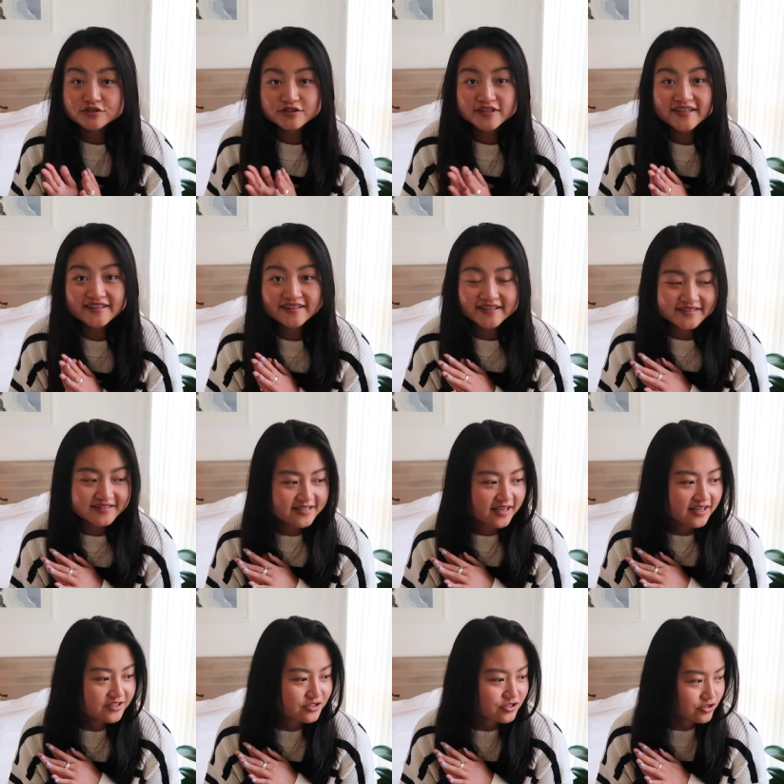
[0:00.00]
So yeah, let's
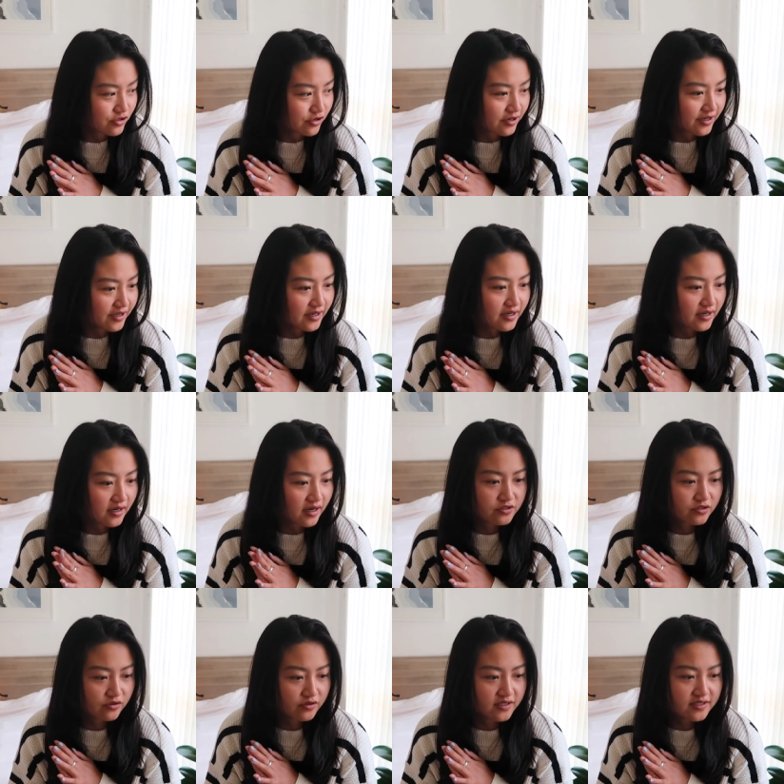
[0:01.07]
get started.
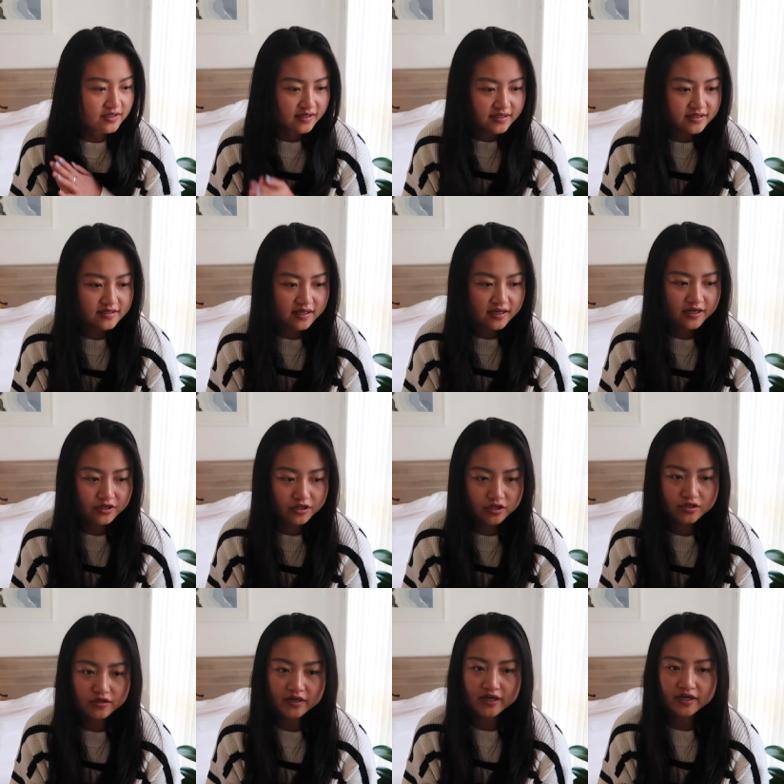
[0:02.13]
So this list that I
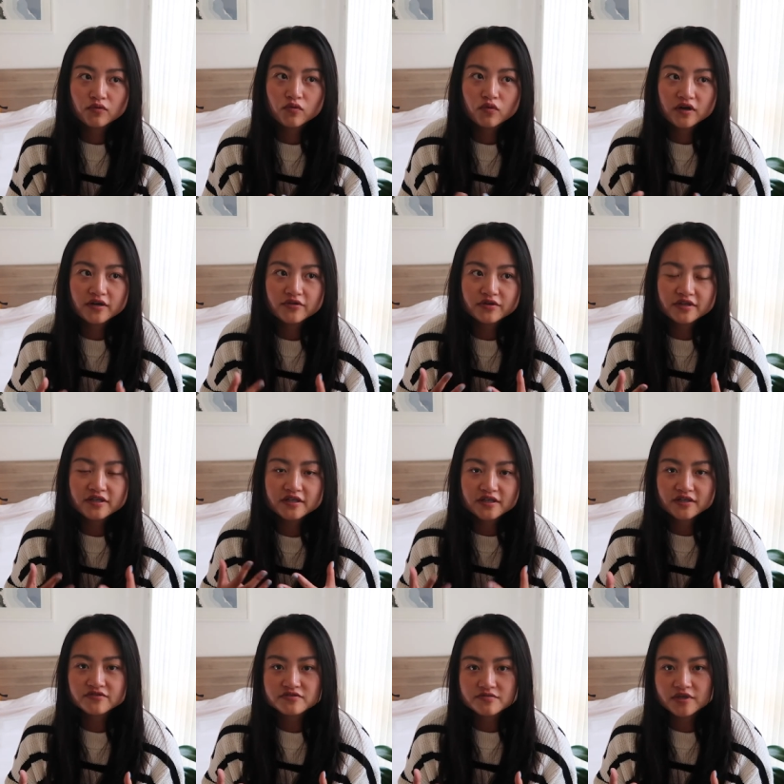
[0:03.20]
curate, what really
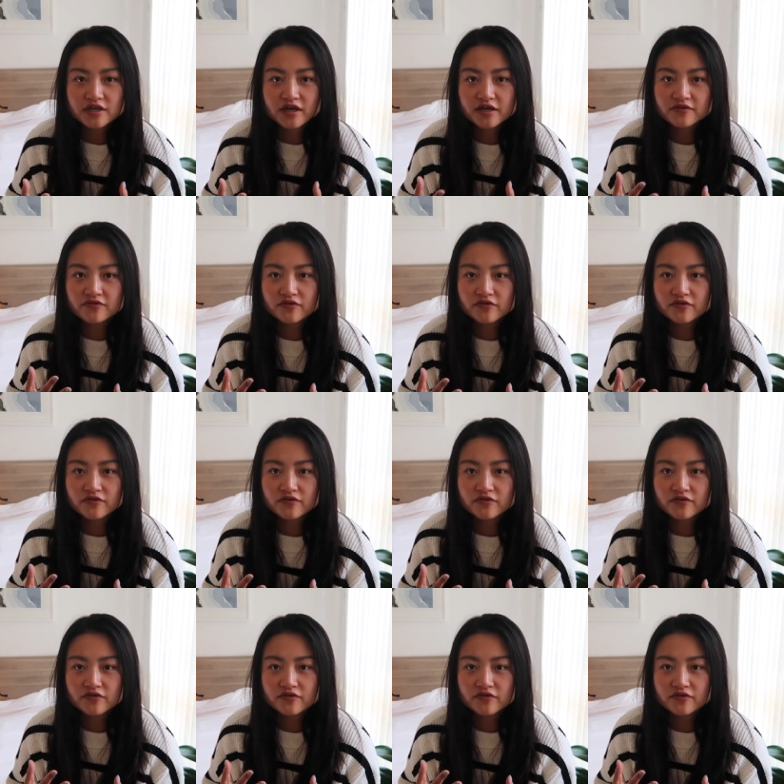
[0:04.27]
gives me kind